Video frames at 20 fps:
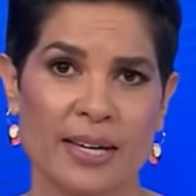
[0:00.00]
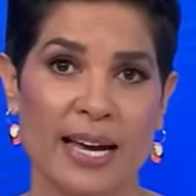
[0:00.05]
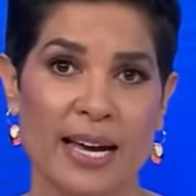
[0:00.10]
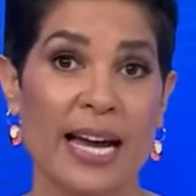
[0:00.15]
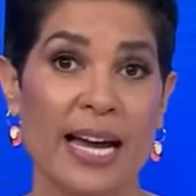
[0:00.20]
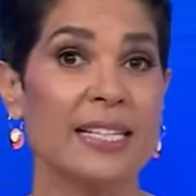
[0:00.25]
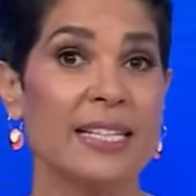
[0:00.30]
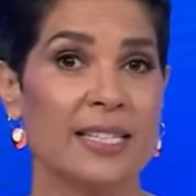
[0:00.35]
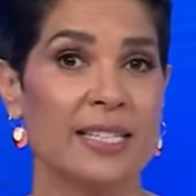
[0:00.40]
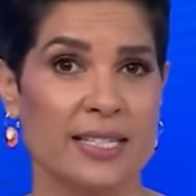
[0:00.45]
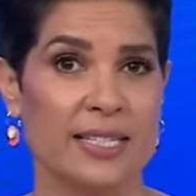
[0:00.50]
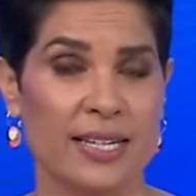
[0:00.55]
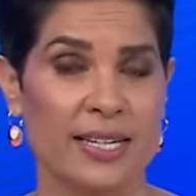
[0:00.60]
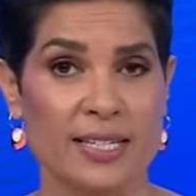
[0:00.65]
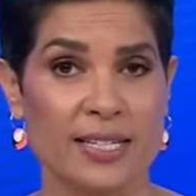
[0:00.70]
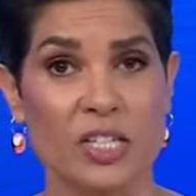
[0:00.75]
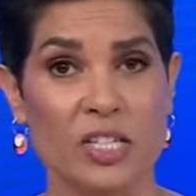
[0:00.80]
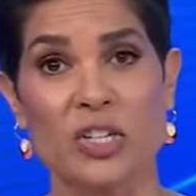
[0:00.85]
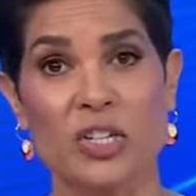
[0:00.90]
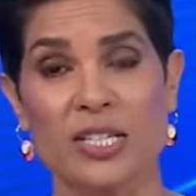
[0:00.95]
Hanson
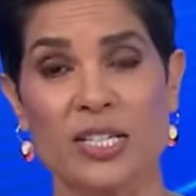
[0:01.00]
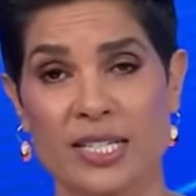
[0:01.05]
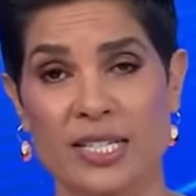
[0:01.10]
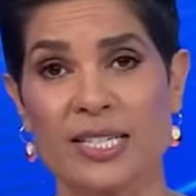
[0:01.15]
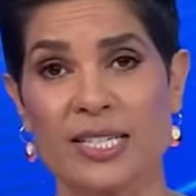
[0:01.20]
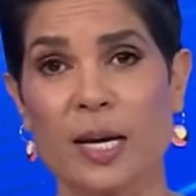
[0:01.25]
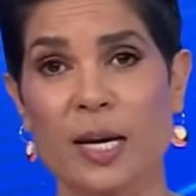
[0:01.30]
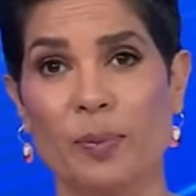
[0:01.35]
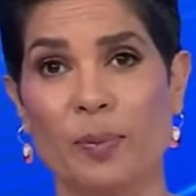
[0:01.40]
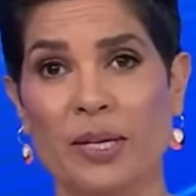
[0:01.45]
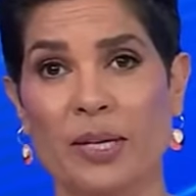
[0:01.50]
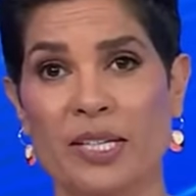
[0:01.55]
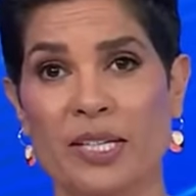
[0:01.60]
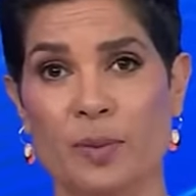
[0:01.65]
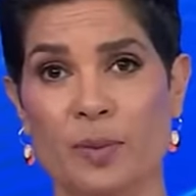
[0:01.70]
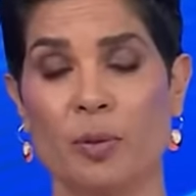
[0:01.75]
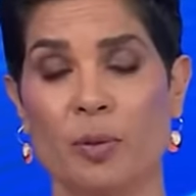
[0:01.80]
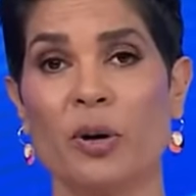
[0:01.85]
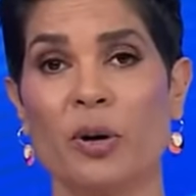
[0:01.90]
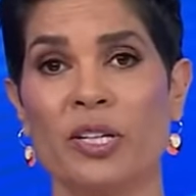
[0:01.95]
says she is deeply
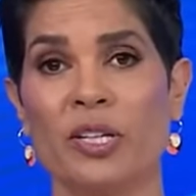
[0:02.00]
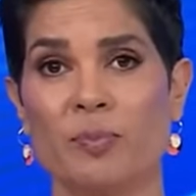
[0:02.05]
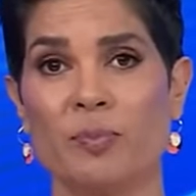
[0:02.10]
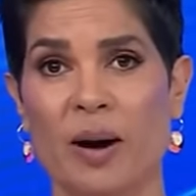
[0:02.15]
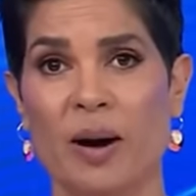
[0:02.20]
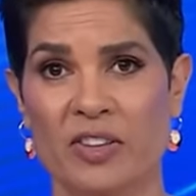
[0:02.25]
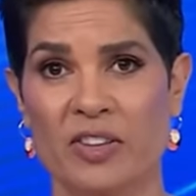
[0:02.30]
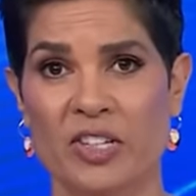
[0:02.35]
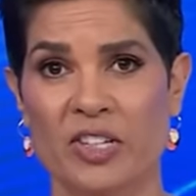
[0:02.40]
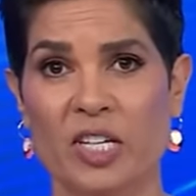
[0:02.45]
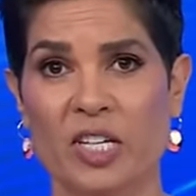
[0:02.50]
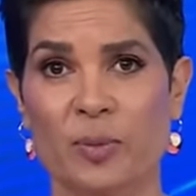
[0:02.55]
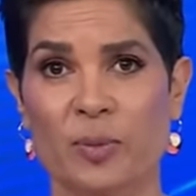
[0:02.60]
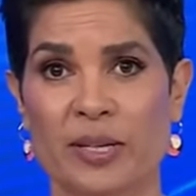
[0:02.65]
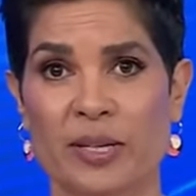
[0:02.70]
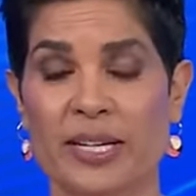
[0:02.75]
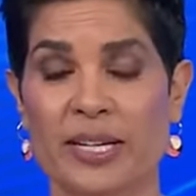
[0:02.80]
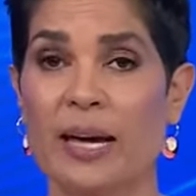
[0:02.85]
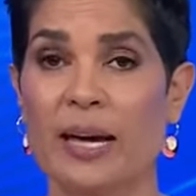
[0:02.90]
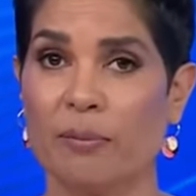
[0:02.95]
disappointed by the
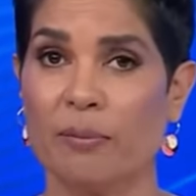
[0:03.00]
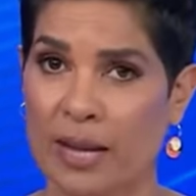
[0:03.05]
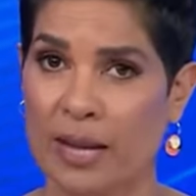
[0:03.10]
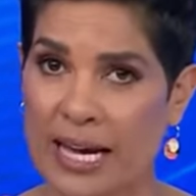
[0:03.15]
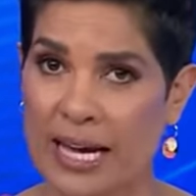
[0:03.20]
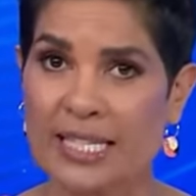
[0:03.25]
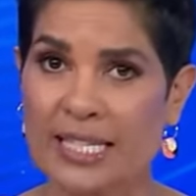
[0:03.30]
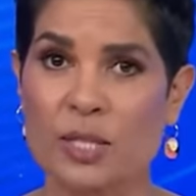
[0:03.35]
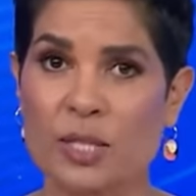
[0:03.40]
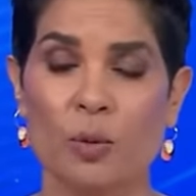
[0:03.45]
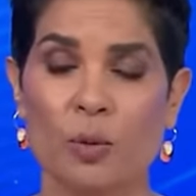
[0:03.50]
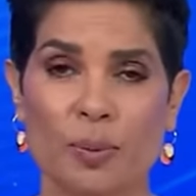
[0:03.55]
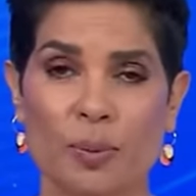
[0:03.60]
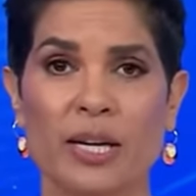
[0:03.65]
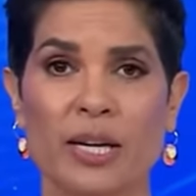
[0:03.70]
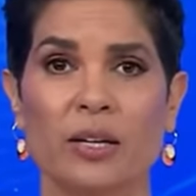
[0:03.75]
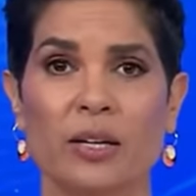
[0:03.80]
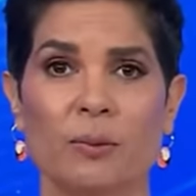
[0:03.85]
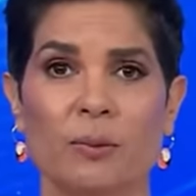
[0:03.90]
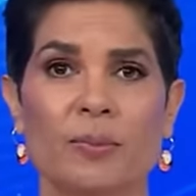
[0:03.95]
judgment and plans to
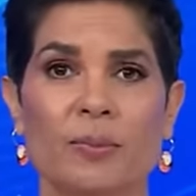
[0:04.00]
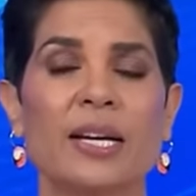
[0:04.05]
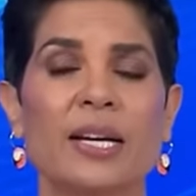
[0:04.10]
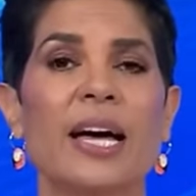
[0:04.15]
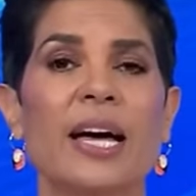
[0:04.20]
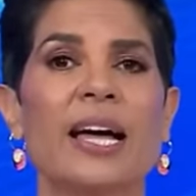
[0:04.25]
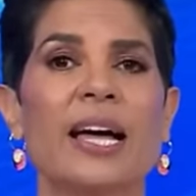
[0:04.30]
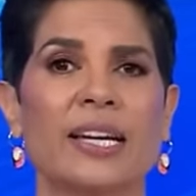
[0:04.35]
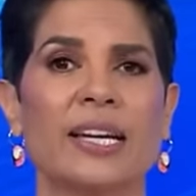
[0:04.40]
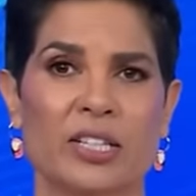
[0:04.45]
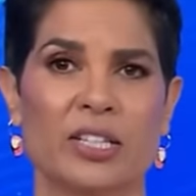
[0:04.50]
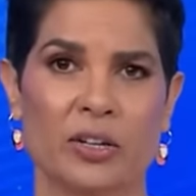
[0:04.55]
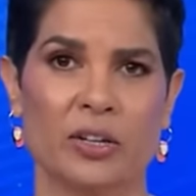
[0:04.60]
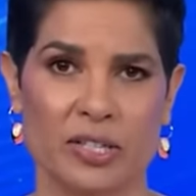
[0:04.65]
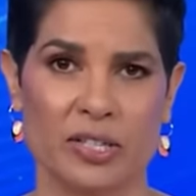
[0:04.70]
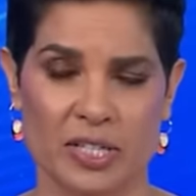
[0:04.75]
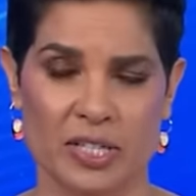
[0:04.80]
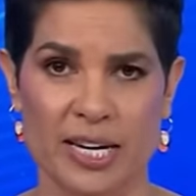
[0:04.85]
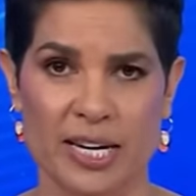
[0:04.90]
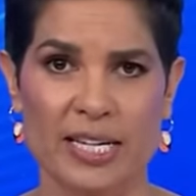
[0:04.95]
appeal. Ali
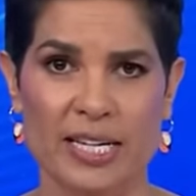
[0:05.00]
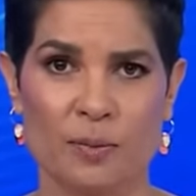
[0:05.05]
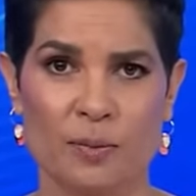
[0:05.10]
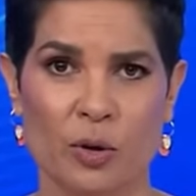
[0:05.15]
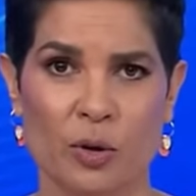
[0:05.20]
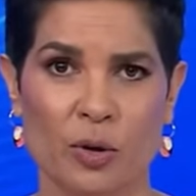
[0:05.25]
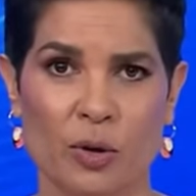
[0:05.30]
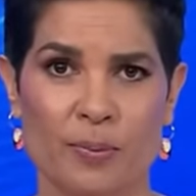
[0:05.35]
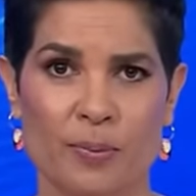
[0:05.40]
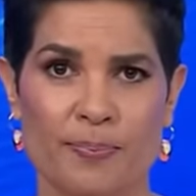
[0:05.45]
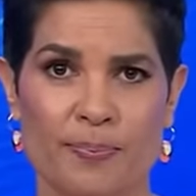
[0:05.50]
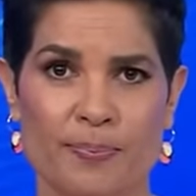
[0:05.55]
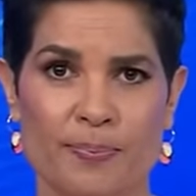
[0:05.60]
Donaldson has more.